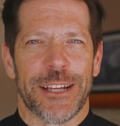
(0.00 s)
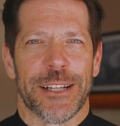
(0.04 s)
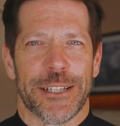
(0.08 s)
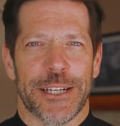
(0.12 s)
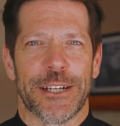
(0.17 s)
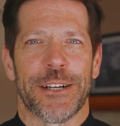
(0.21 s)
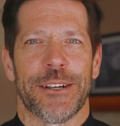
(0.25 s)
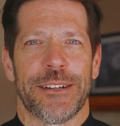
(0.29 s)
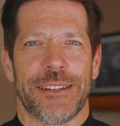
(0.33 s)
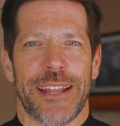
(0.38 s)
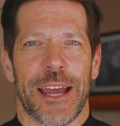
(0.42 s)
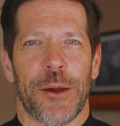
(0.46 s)

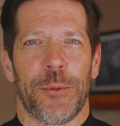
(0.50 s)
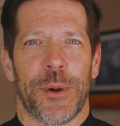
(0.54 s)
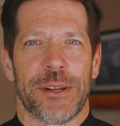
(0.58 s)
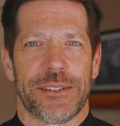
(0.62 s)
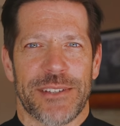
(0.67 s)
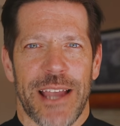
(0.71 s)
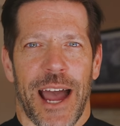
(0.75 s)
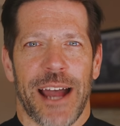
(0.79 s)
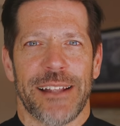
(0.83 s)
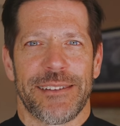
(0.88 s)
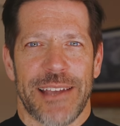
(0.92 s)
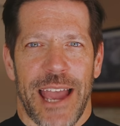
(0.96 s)
clear that
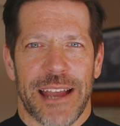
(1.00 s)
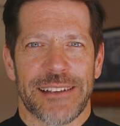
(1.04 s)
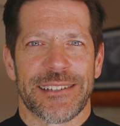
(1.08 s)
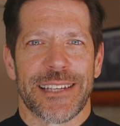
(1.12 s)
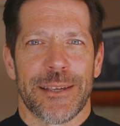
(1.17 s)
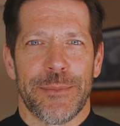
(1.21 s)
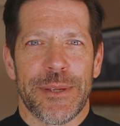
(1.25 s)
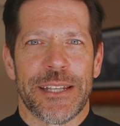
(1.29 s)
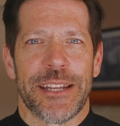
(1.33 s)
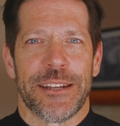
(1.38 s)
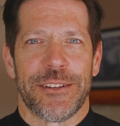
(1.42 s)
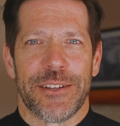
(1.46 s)
what God's
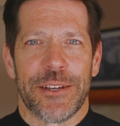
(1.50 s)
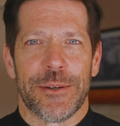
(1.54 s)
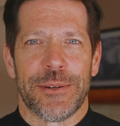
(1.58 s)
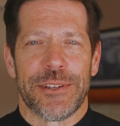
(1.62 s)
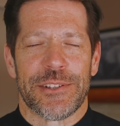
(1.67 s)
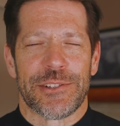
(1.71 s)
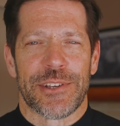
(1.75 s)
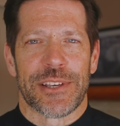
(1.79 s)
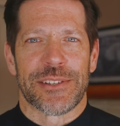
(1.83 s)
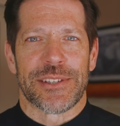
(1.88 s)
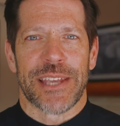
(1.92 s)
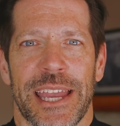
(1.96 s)
asking me to do
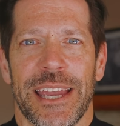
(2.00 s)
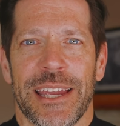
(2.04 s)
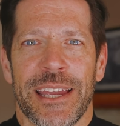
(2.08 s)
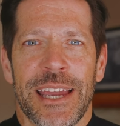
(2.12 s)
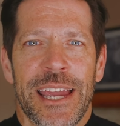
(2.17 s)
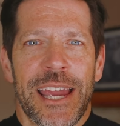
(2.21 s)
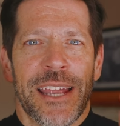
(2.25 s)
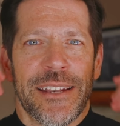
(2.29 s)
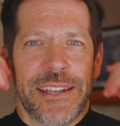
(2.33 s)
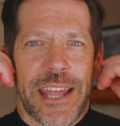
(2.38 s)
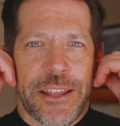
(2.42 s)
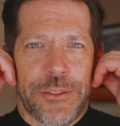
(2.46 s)
is just, hey,
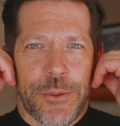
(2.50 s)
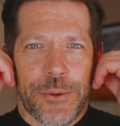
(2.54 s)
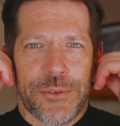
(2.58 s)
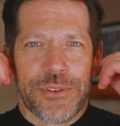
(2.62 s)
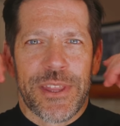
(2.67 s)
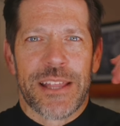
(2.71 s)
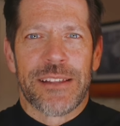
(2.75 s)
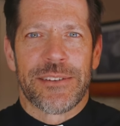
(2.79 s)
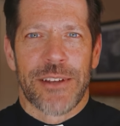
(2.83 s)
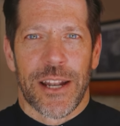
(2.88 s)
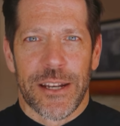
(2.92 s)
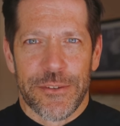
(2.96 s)
take those
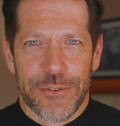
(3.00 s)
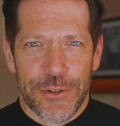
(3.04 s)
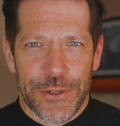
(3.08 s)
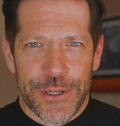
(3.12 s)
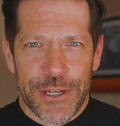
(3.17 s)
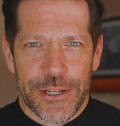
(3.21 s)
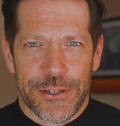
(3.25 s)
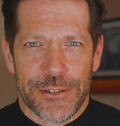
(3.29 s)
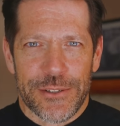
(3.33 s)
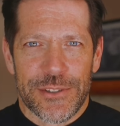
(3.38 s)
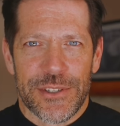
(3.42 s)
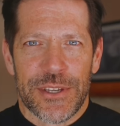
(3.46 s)
things out of
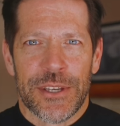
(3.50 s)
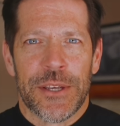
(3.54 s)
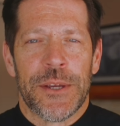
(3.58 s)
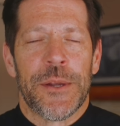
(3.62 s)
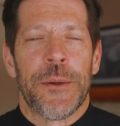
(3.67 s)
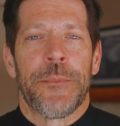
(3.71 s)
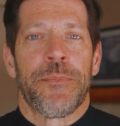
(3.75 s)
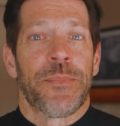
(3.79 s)
your ears,